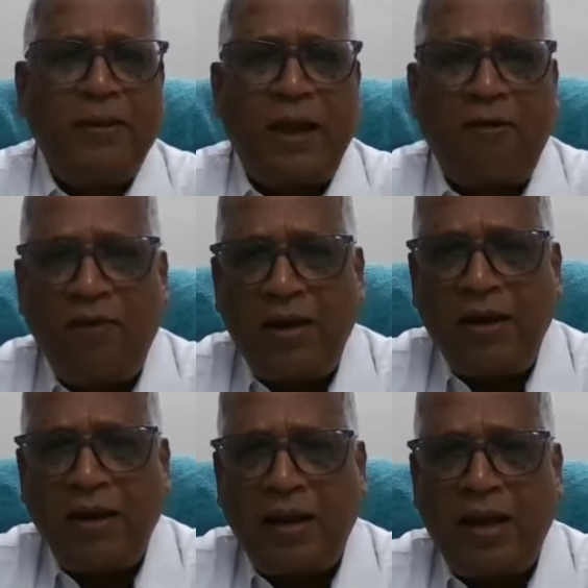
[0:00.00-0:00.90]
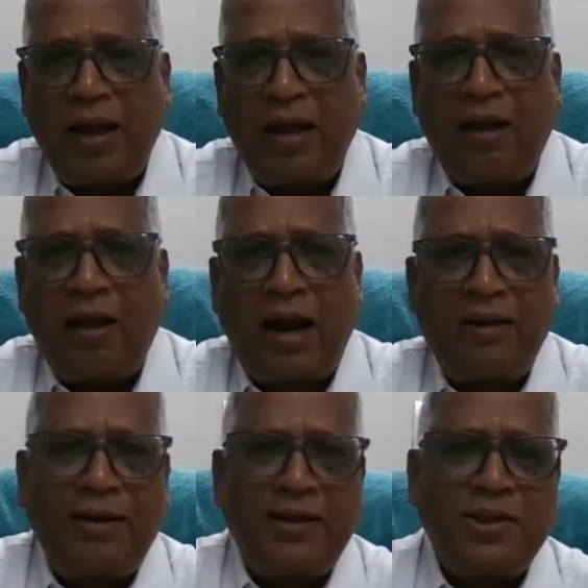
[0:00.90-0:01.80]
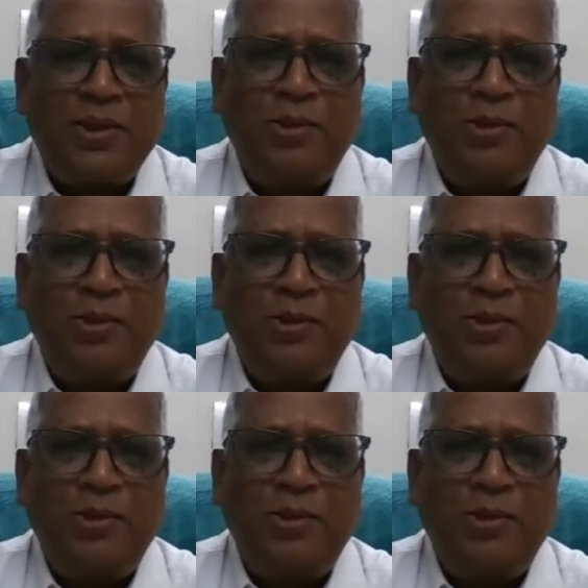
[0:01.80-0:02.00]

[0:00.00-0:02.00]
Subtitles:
ever addressed